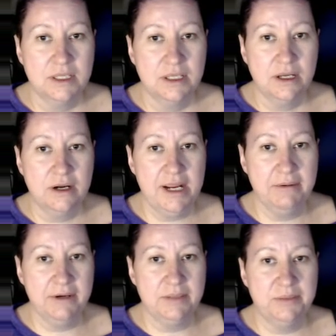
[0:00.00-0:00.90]
All right,
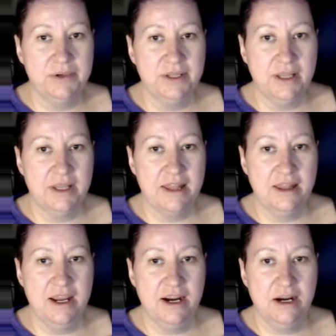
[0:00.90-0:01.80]
we're going to put that
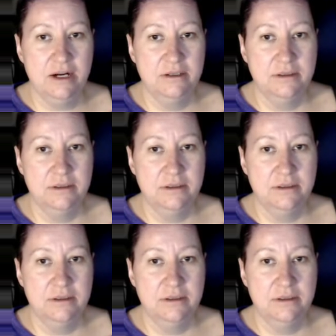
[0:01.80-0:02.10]
there.